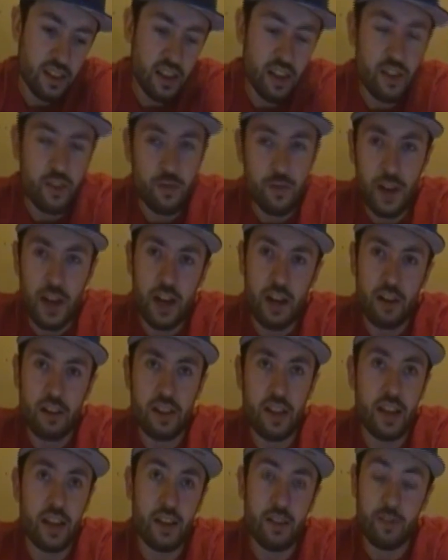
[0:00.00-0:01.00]
it's fair
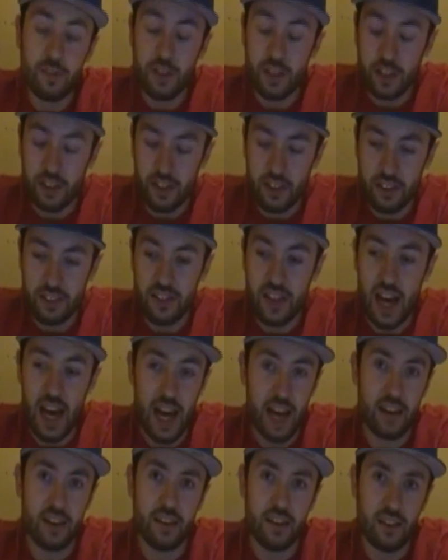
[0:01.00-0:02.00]
that if he does
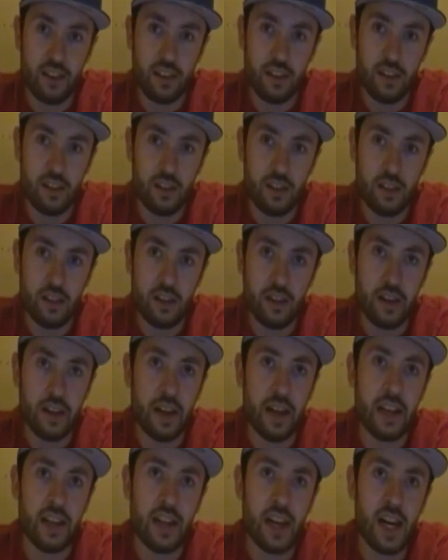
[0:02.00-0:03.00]
that
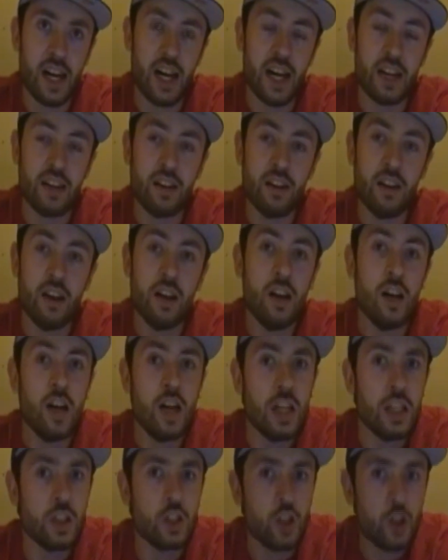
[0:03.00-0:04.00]
and not
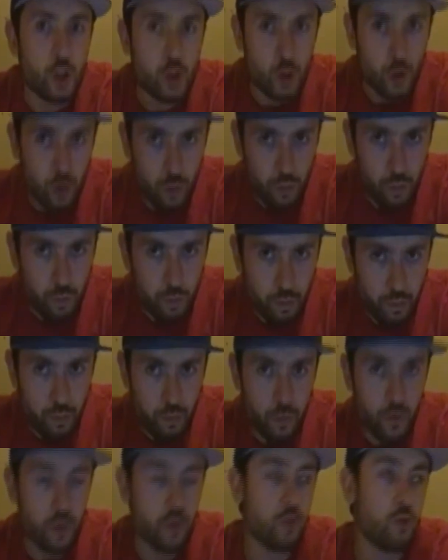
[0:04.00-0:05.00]

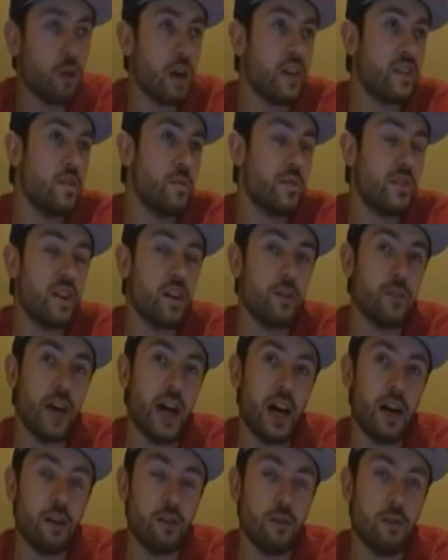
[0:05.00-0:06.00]
stress himself
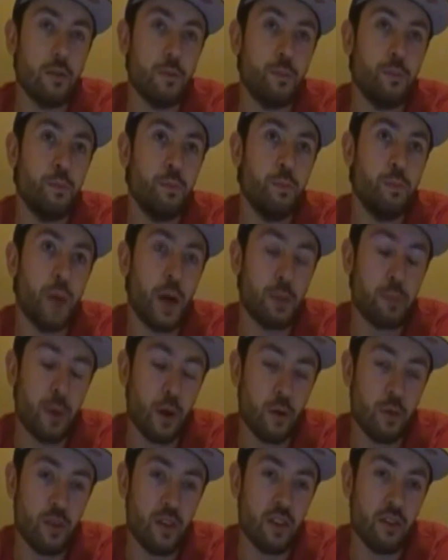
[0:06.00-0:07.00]
out by
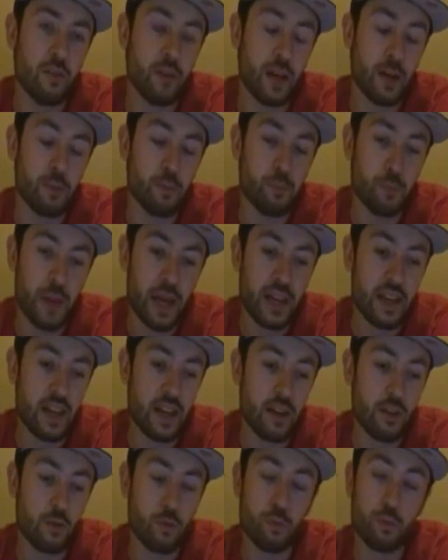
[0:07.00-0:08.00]
posting, like,
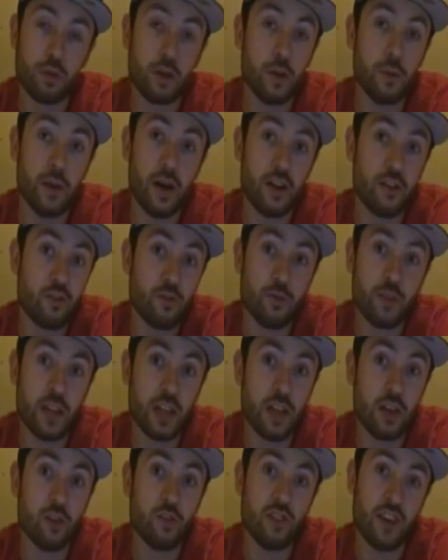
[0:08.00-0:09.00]
making pretty much
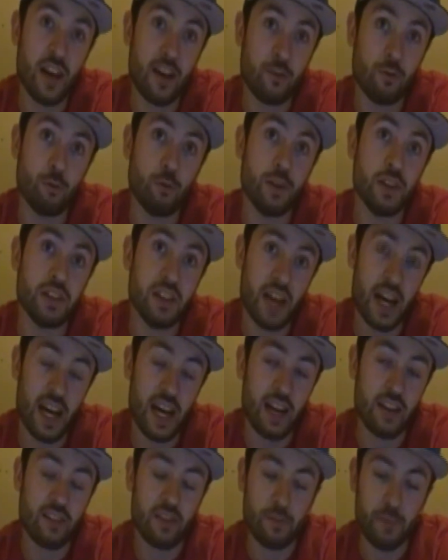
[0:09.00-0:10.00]
videos every
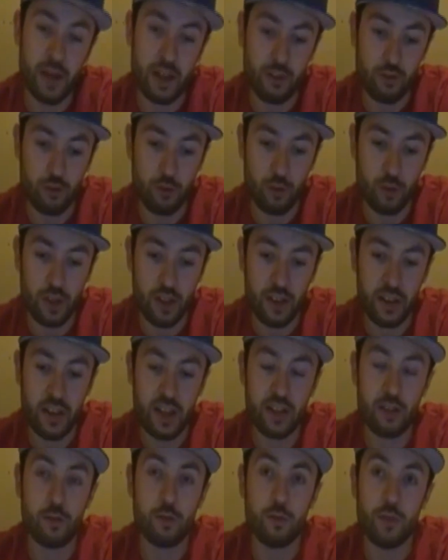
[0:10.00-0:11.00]
day to make sure that you
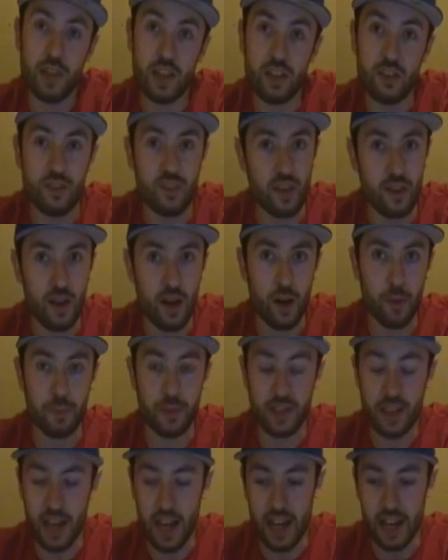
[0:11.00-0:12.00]
get 2 videos up
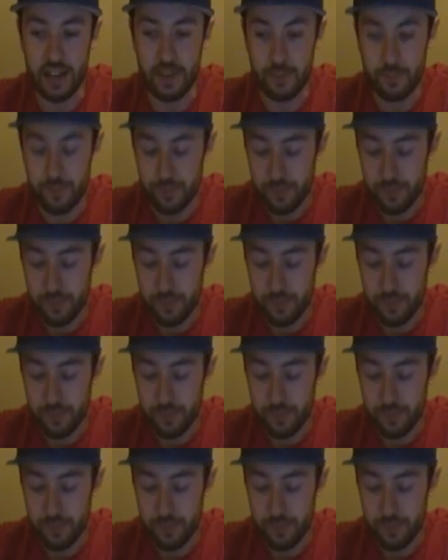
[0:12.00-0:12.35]
a day.